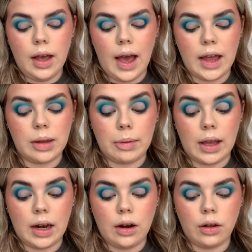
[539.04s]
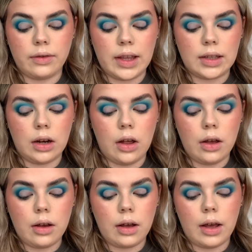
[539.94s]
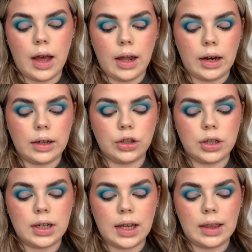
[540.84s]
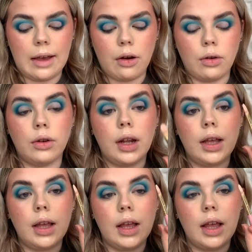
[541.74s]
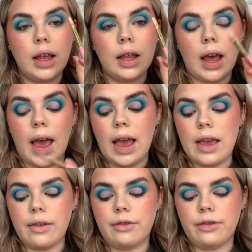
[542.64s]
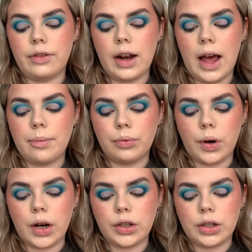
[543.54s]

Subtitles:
at the beginning of this look, and just take that on a flat brush.